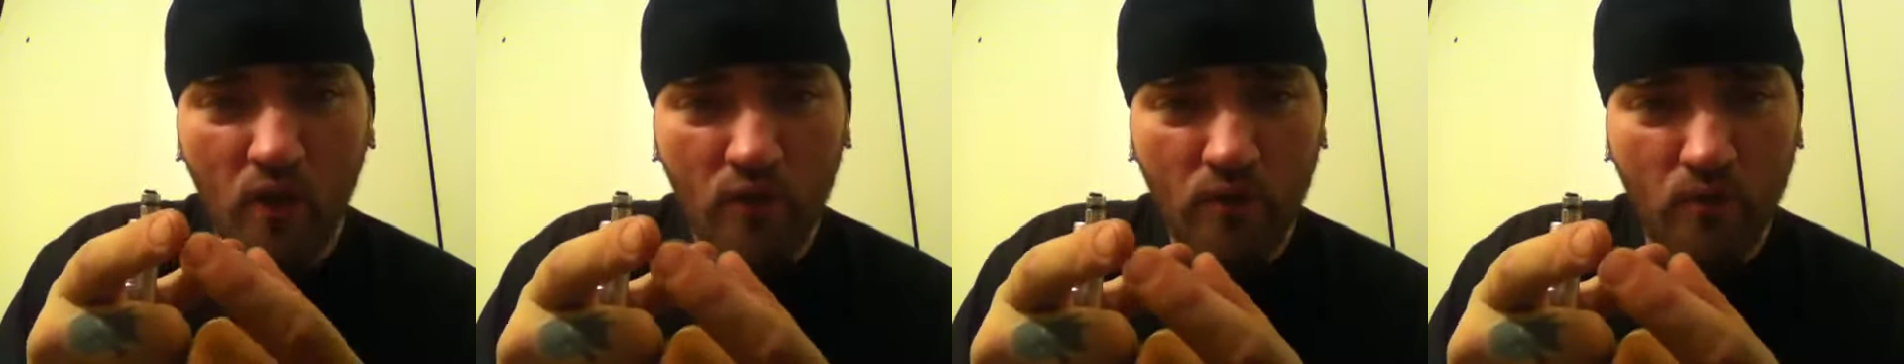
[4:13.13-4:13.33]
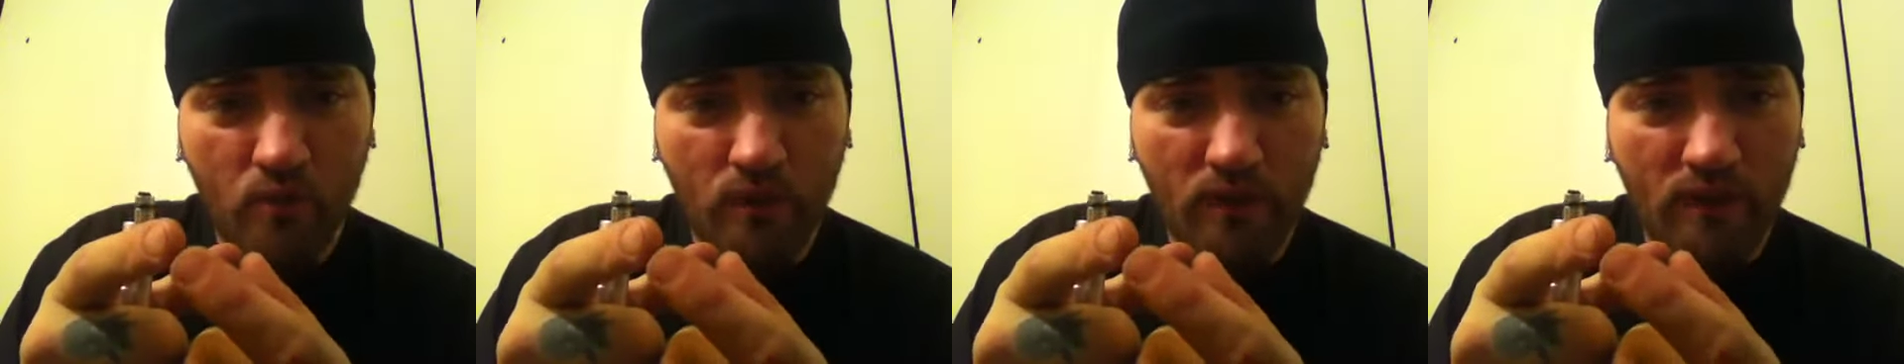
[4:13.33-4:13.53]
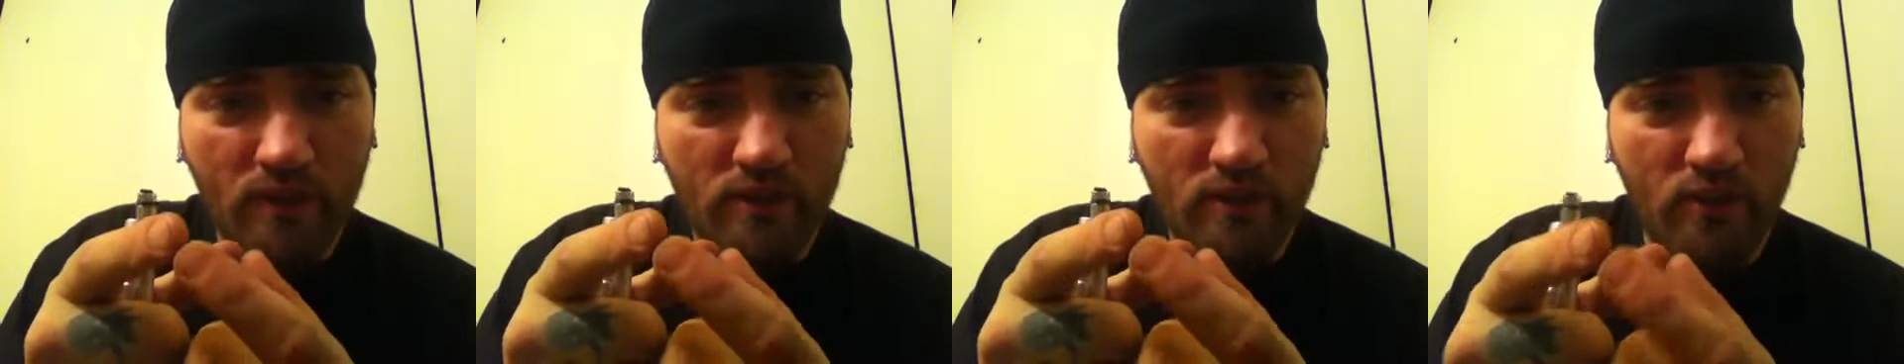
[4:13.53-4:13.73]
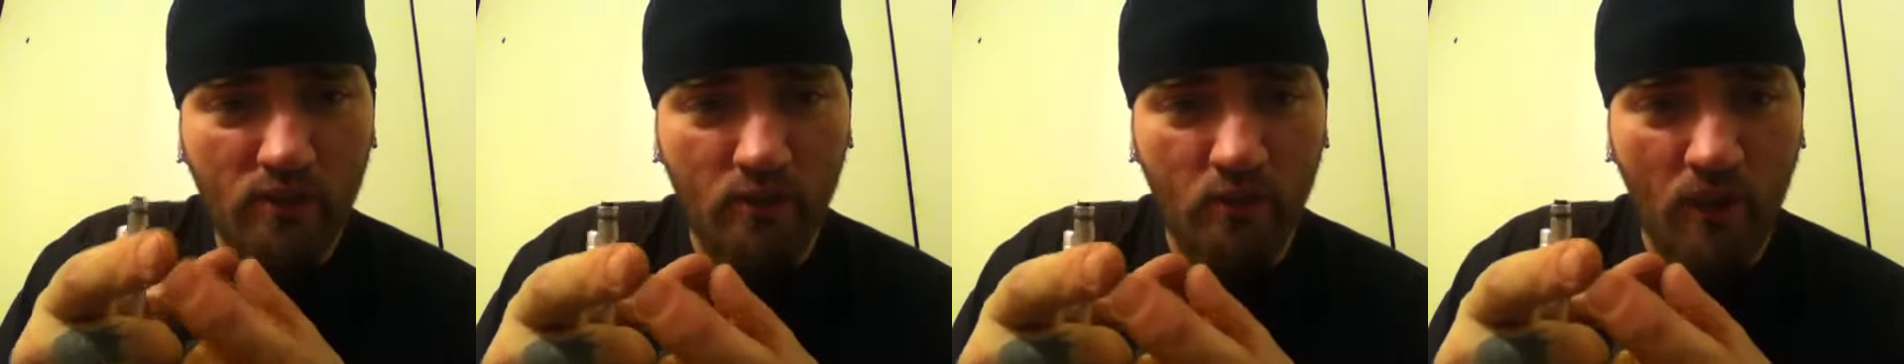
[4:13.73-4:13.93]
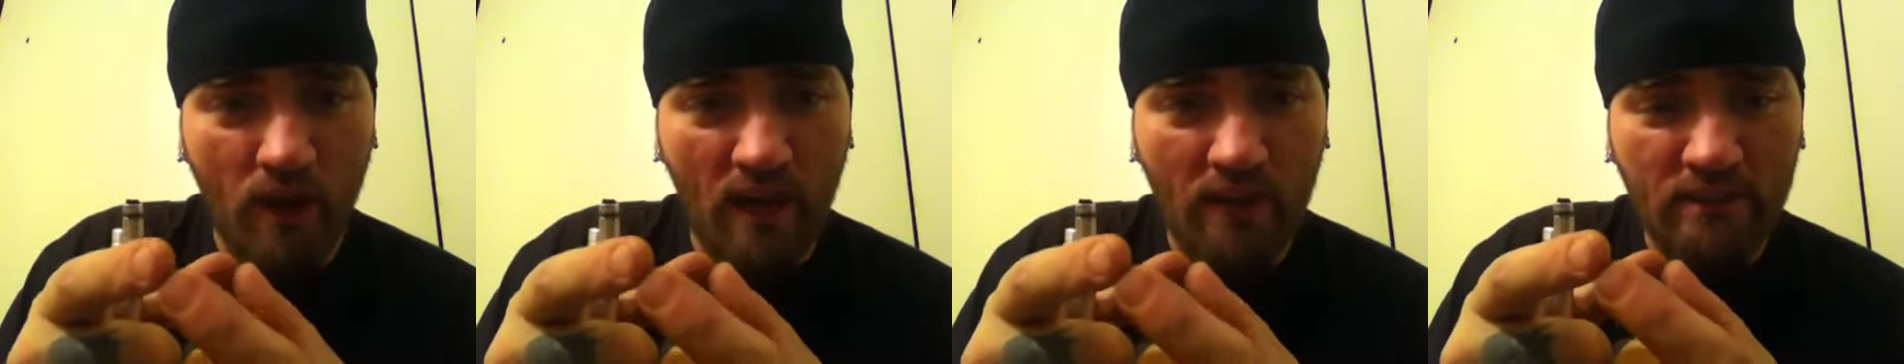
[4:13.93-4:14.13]
twigs,
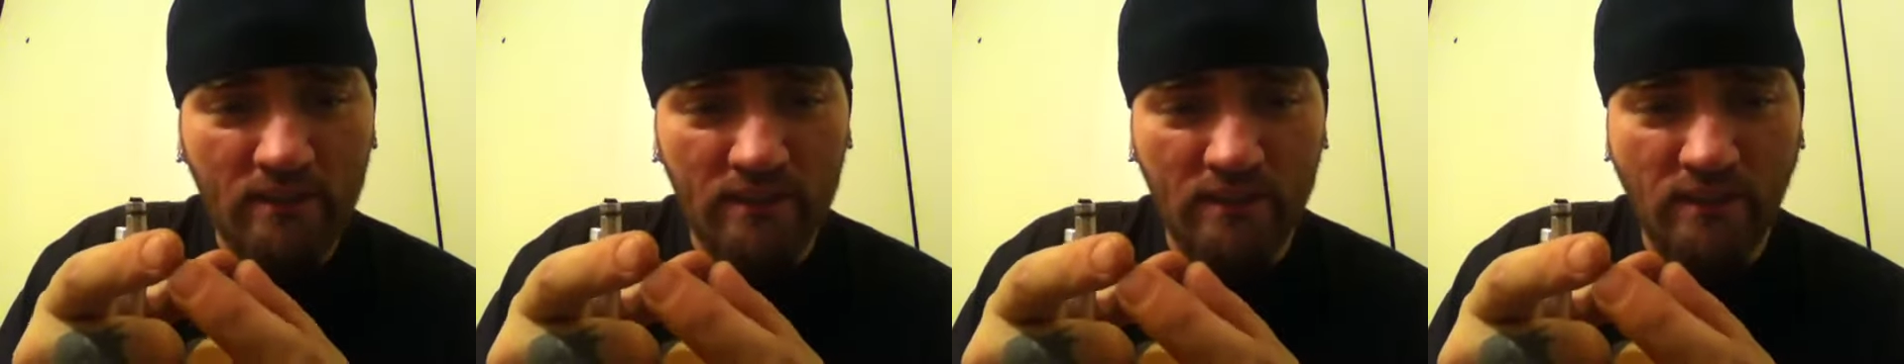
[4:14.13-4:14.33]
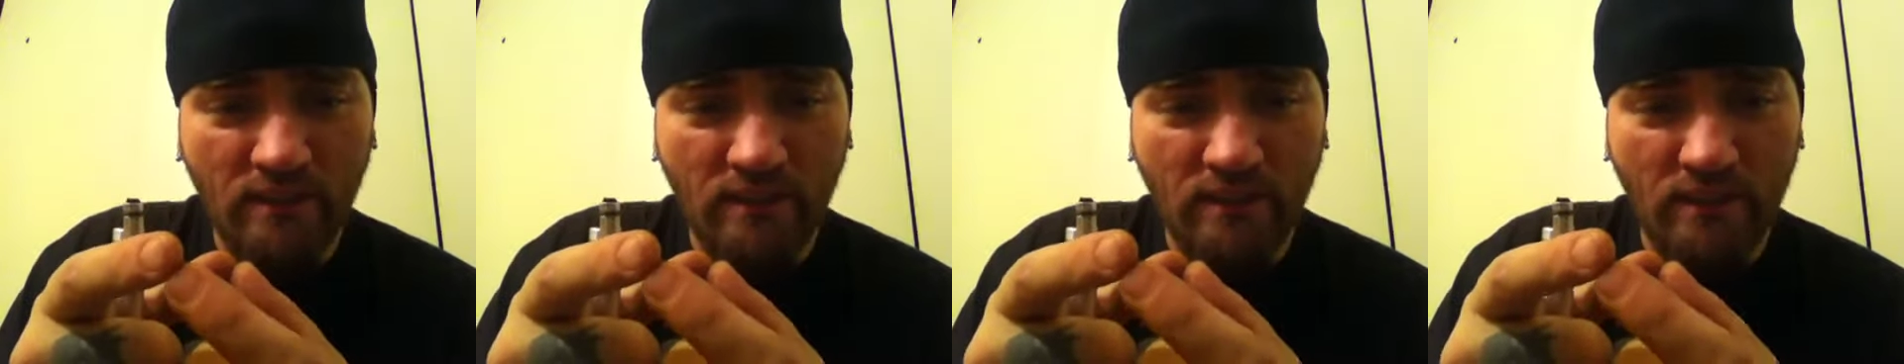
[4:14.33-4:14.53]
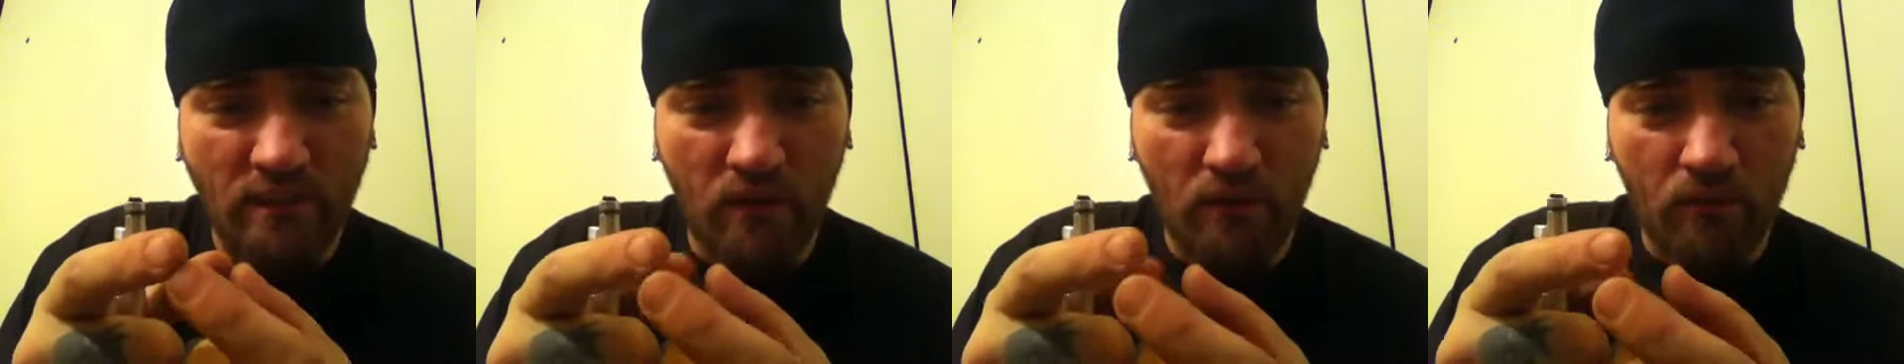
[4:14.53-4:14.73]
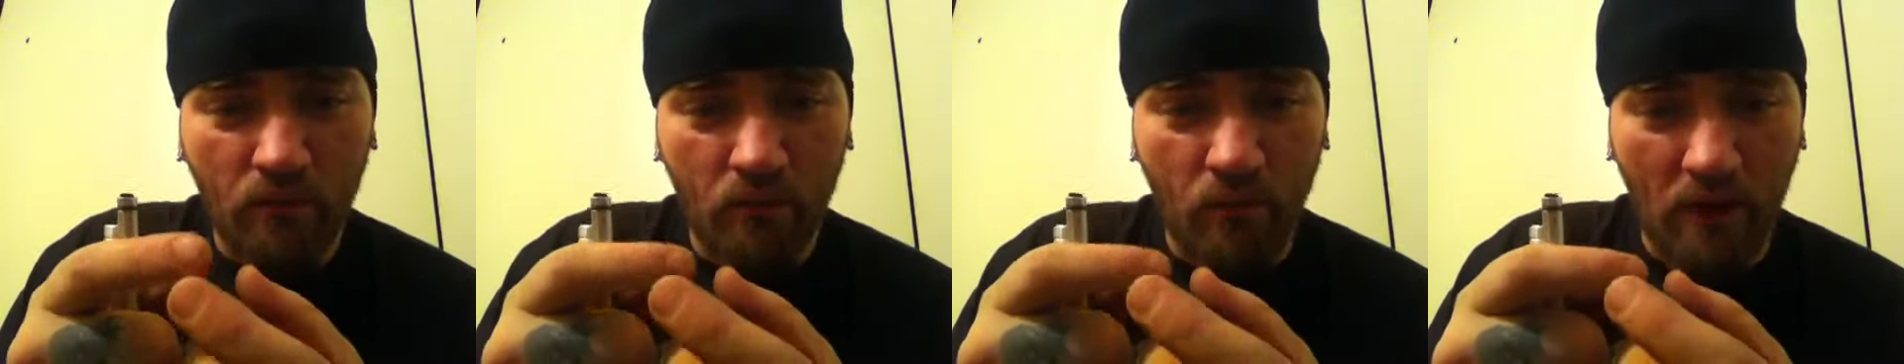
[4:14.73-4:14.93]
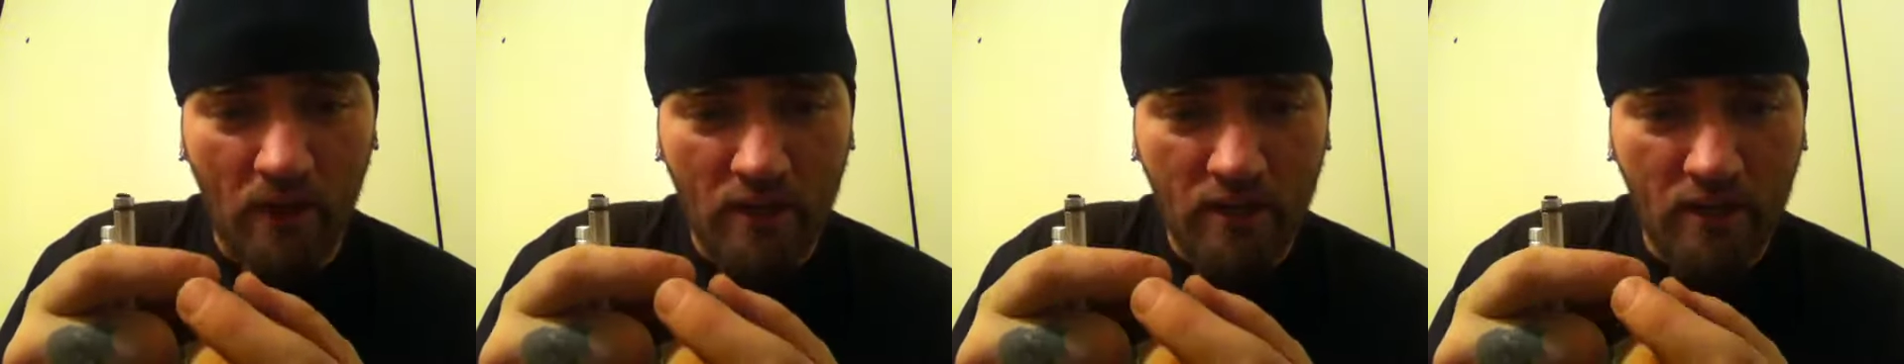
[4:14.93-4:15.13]
grass, and
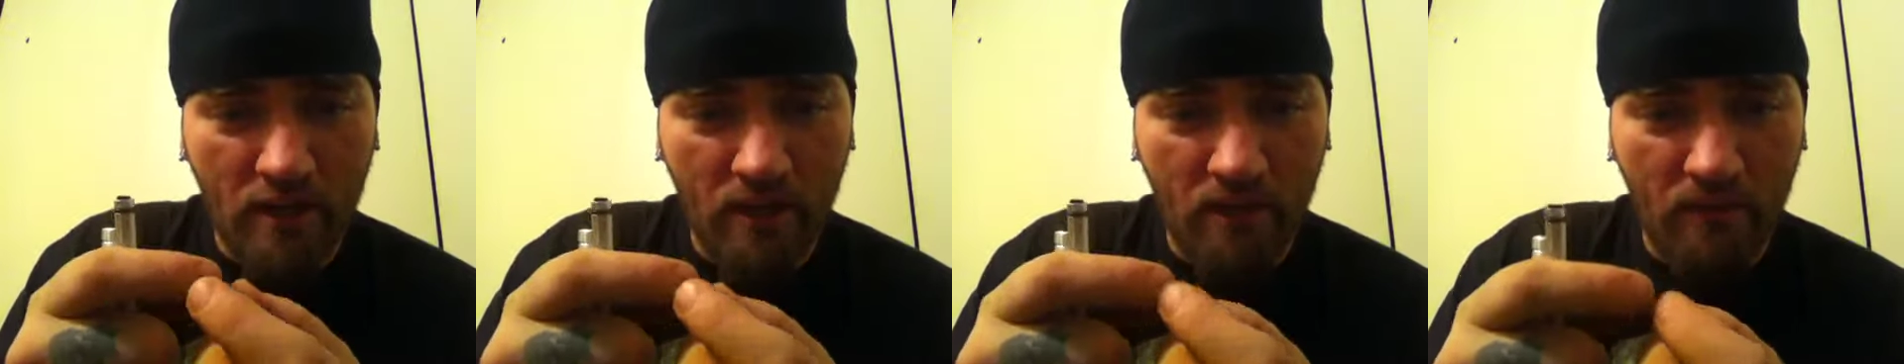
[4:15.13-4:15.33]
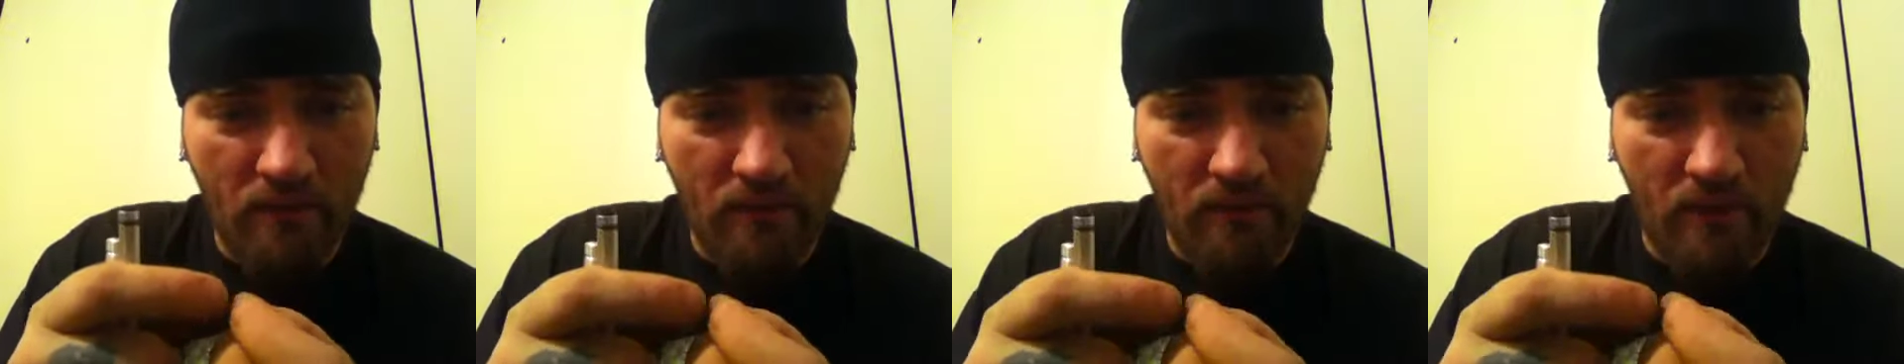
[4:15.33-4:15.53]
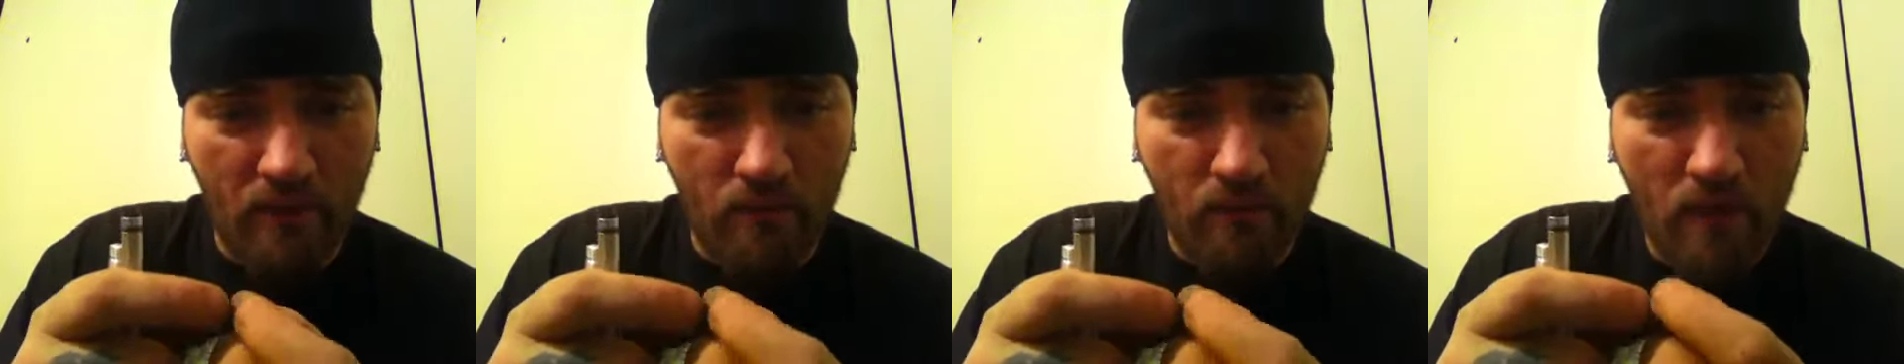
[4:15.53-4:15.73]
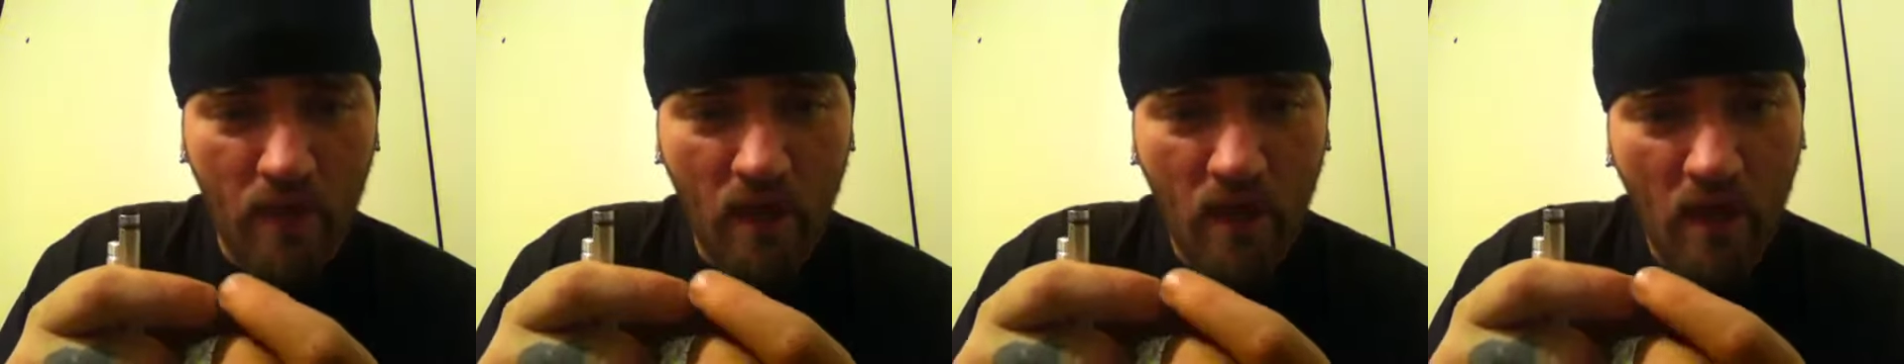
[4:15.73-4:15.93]
stuff, ranging from